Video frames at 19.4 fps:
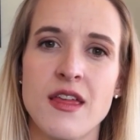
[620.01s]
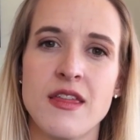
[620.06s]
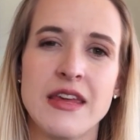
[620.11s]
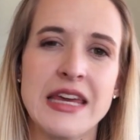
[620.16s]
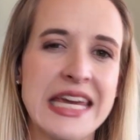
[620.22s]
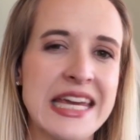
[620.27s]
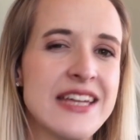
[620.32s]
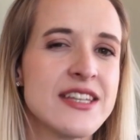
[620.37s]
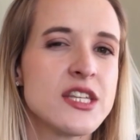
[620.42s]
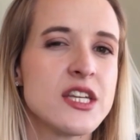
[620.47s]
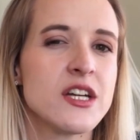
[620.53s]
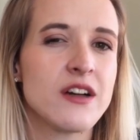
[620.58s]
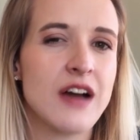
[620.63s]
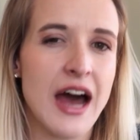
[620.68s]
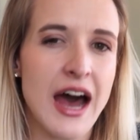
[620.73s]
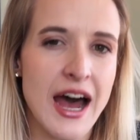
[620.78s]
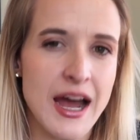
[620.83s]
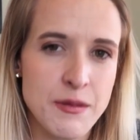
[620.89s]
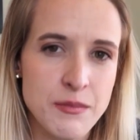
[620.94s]
the
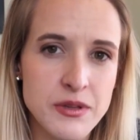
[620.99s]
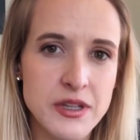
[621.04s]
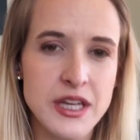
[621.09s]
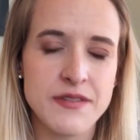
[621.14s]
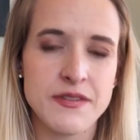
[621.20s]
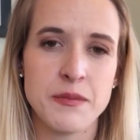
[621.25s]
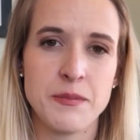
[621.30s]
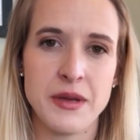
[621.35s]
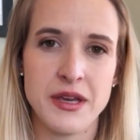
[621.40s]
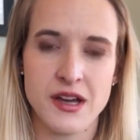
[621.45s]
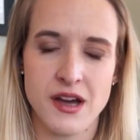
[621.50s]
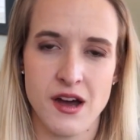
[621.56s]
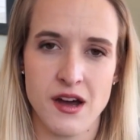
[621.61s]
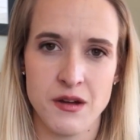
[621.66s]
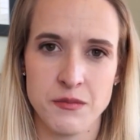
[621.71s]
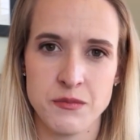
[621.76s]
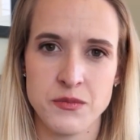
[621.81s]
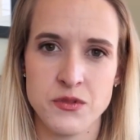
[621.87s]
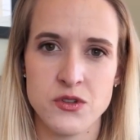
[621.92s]
easier I believe it
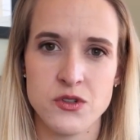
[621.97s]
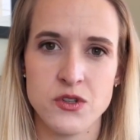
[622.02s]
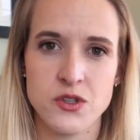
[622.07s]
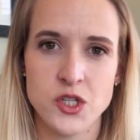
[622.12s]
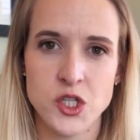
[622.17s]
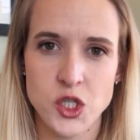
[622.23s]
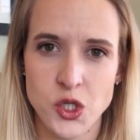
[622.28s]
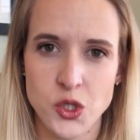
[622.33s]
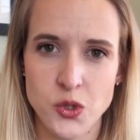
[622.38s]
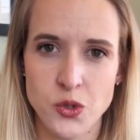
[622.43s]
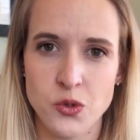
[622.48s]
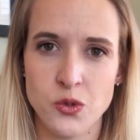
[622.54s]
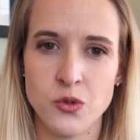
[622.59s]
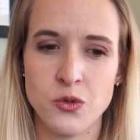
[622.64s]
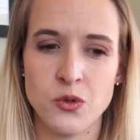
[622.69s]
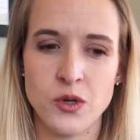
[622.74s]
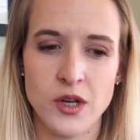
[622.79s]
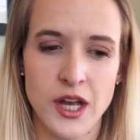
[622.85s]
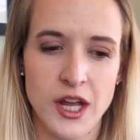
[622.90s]
becomes
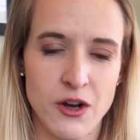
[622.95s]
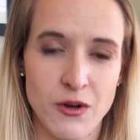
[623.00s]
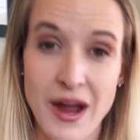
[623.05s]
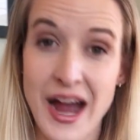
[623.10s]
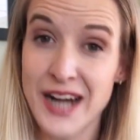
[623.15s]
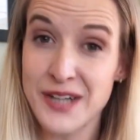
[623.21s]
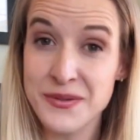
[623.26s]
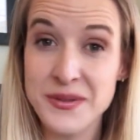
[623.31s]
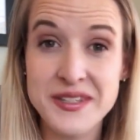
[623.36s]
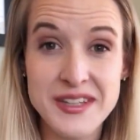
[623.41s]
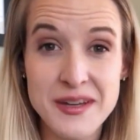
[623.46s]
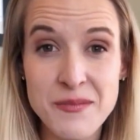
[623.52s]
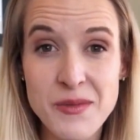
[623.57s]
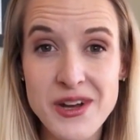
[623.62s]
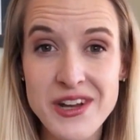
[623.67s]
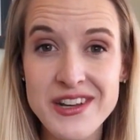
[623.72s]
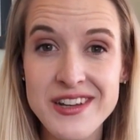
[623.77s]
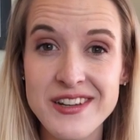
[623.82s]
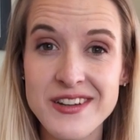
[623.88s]
to interact with
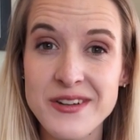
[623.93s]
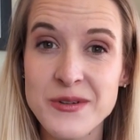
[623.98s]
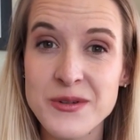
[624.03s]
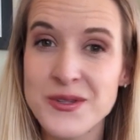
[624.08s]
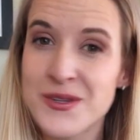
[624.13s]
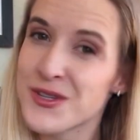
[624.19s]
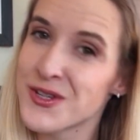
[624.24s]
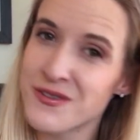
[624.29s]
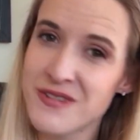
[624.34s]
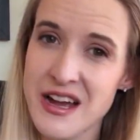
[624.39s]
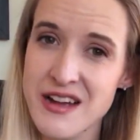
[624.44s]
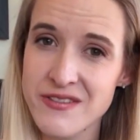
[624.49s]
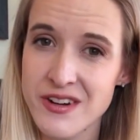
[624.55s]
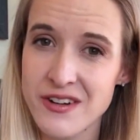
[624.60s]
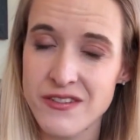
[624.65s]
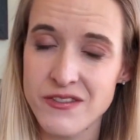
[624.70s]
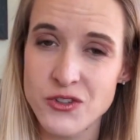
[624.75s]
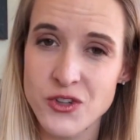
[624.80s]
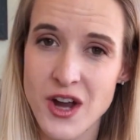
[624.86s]
someone who is a
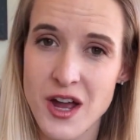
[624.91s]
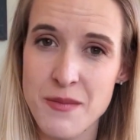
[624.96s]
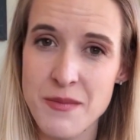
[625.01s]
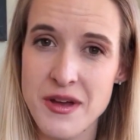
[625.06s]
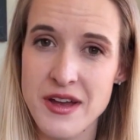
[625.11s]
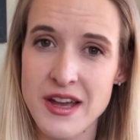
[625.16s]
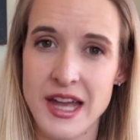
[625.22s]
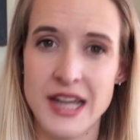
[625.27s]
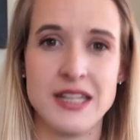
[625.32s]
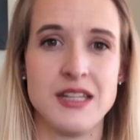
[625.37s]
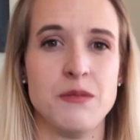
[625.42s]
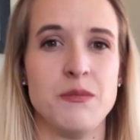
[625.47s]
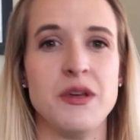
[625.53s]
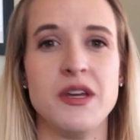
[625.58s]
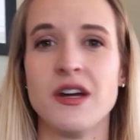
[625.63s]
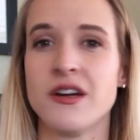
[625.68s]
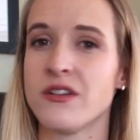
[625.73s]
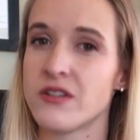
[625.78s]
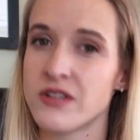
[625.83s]
survivor of trauma and to
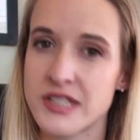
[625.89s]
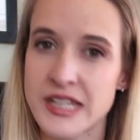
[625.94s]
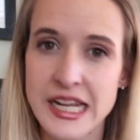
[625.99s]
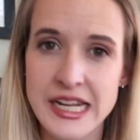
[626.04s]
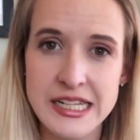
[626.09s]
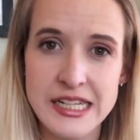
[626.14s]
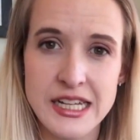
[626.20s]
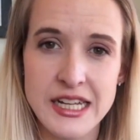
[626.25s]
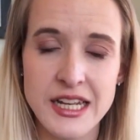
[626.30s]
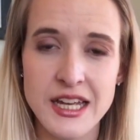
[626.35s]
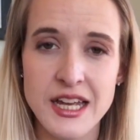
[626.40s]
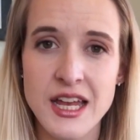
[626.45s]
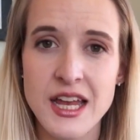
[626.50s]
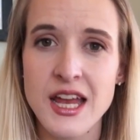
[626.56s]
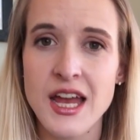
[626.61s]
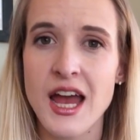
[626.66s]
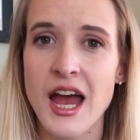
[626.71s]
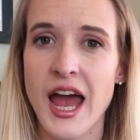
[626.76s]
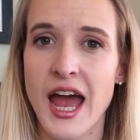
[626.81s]
be understanding,
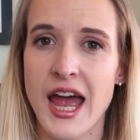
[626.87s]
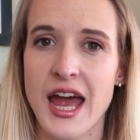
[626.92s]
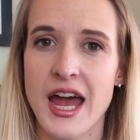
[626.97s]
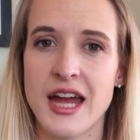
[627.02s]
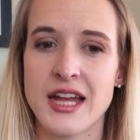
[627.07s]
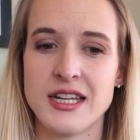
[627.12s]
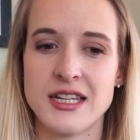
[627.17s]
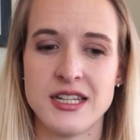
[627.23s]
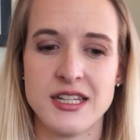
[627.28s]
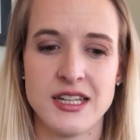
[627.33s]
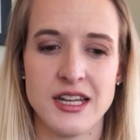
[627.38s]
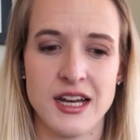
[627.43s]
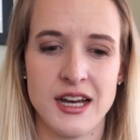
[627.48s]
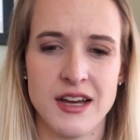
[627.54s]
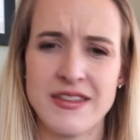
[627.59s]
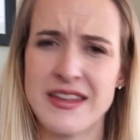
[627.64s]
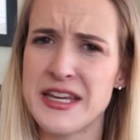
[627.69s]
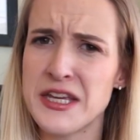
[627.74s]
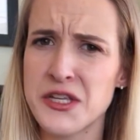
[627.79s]
and
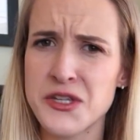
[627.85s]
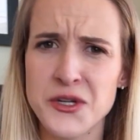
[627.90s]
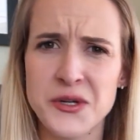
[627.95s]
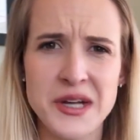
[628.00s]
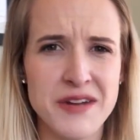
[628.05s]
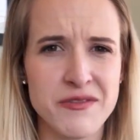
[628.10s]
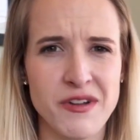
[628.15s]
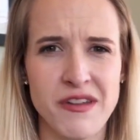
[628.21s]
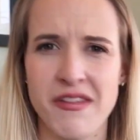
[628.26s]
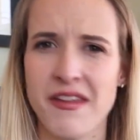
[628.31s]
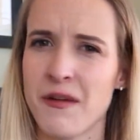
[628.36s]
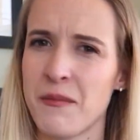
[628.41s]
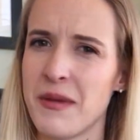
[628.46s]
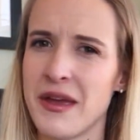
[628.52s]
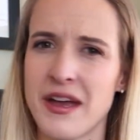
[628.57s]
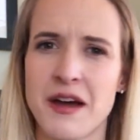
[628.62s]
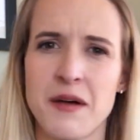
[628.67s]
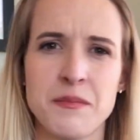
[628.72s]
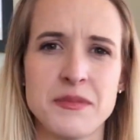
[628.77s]
the easier everything
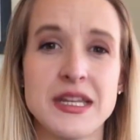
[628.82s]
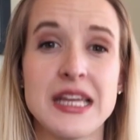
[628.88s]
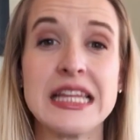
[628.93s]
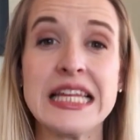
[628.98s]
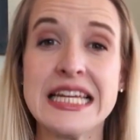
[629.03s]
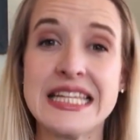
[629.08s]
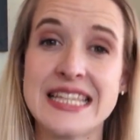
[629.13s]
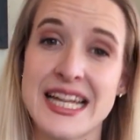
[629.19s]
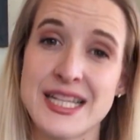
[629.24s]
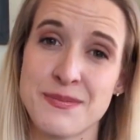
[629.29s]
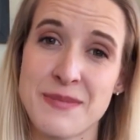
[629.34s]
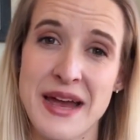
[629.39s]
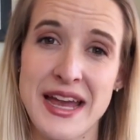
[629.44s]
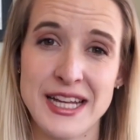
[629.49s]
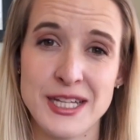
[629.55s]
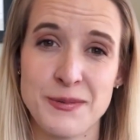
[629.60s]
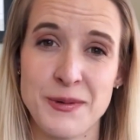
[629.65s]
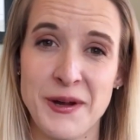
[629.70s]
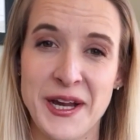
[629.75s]
becomes. At least that's my
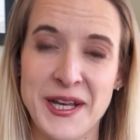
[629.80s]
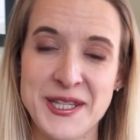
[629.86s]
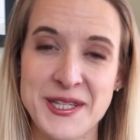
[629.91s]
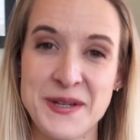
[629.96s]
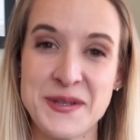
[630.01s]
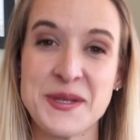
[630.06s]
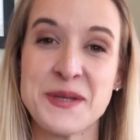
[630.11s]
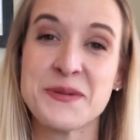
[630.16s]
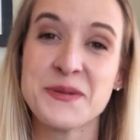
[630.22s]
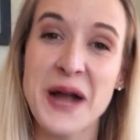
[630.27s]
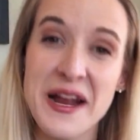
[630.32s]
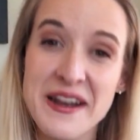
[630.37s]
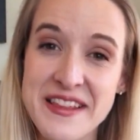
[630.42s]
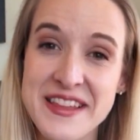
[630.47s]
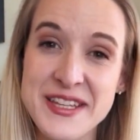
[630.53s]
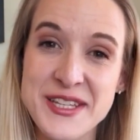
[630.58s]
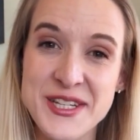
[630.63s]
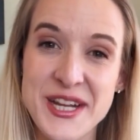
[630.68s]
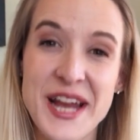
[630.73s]
experience. So subscribe
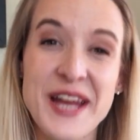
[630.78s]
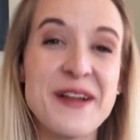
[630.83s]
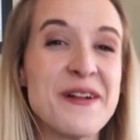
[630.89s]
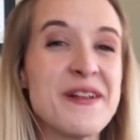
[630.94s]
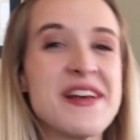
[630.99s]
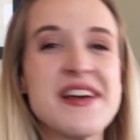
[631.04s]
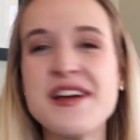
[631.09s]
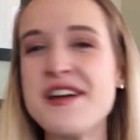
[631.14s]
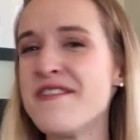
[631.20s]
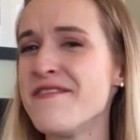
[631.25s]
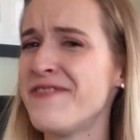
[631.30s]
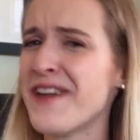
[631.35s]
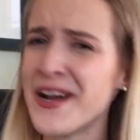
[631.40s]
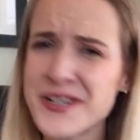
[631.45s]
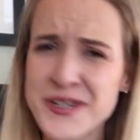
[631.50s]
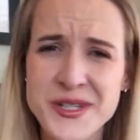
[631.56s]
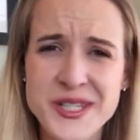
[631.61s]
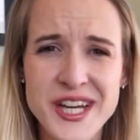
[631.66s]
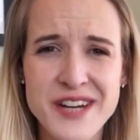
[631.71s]
to this channel,
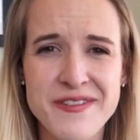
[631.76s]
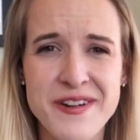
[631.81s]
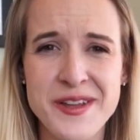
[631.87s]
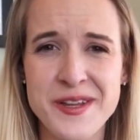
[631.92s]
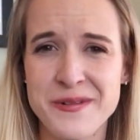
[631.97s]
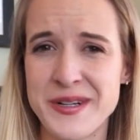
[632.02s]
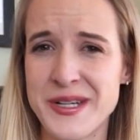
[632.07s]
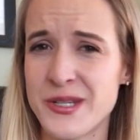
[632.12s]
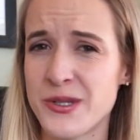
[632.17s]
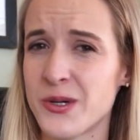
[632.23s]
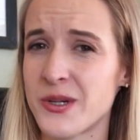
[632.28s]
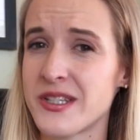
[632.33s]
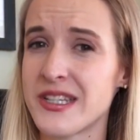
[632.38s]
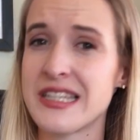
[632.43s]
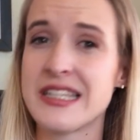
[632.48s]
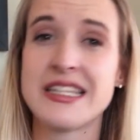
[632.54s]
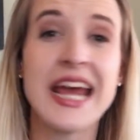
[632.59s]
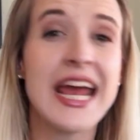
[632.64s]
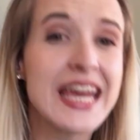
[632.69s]
find yourself other
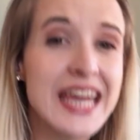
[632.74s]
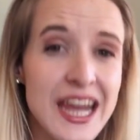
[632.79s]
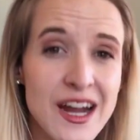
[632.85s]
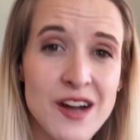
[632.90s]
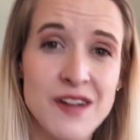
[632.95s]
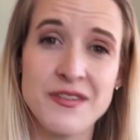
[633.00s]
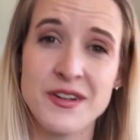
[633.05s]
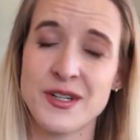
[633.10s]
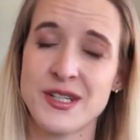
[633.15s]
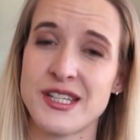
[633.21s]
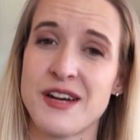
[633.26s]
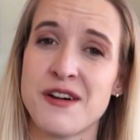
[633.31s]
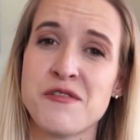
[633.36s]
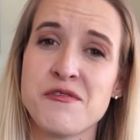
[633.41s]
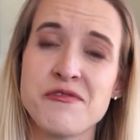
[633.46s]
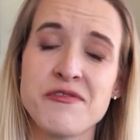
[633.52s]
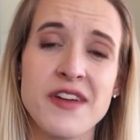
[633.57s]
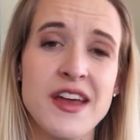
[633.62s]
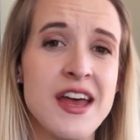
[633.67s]
resources, take care of
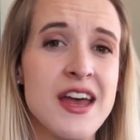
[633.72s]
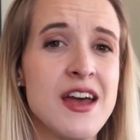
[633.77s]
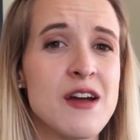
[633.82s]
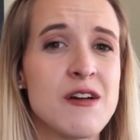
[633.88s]
yourself.